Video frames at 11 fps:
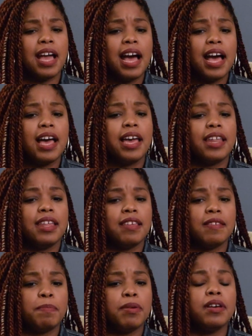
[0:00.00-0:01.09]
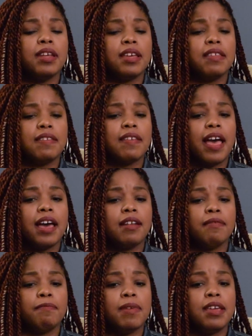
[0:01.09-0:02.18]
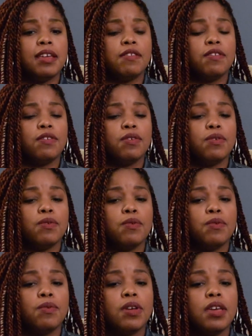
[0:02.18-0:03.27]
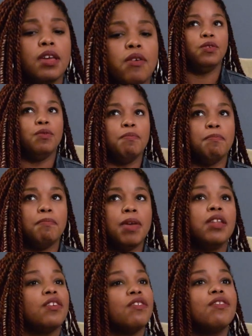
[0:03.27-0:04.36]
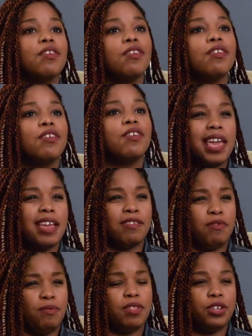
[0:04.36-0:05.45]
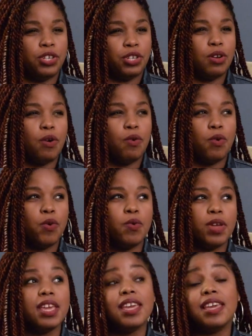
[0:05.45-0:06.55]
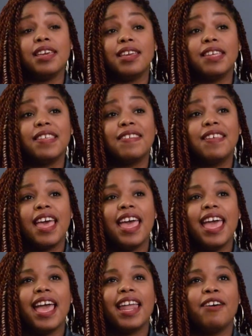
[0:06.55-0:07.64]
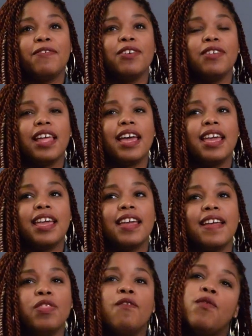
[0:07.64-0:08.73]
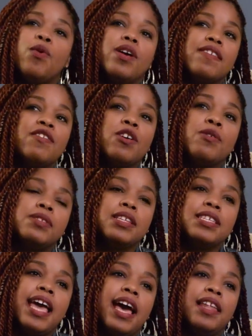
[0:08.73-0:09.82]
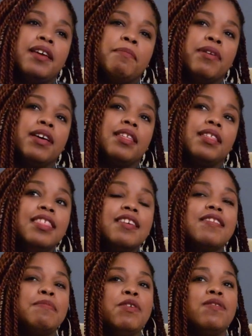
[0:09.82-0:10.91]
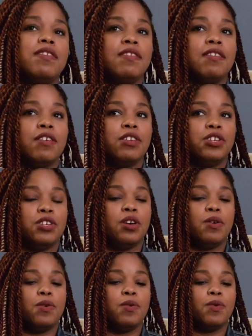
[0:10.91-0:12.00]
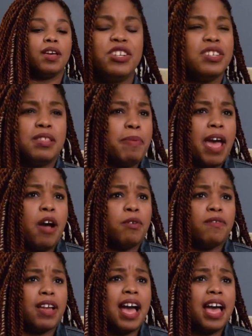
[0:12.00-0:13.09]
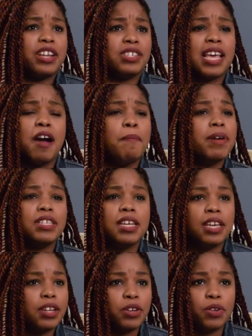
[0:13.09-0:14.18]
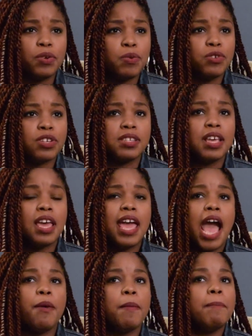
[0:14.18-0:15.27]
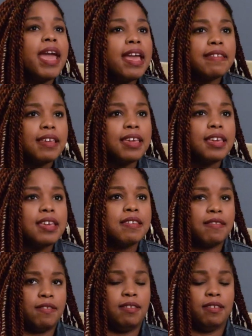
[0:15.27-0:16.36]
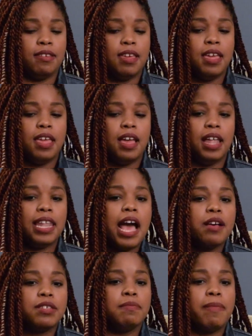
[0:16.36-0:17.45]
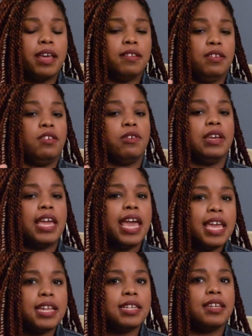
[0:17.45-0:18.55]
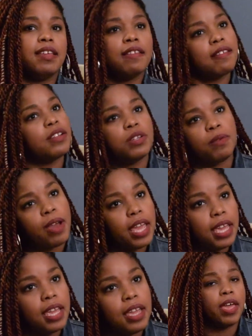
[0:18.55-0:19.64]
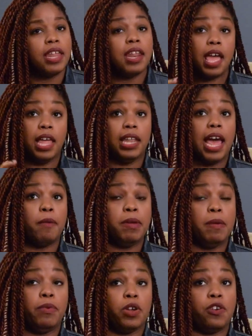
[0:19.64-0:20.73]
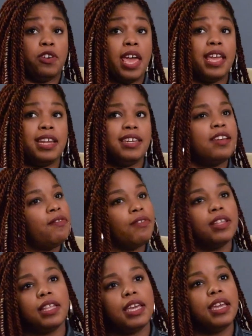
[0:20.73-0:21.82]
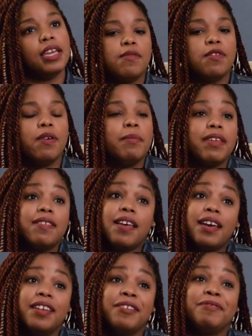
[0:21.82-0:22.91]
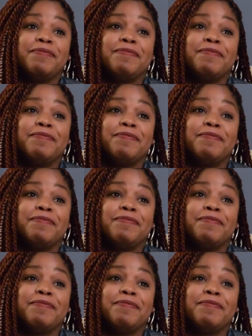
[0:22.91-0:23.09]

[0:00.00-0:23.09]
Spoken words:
God is putting inside of me to minister and to really show who He is. And I feel like the voice shows the talent, but this music is going to show just the power of God, just how much He can do, just how amazing He is to allow somebody to create in such a way and allow people to create differently. So I'm excited.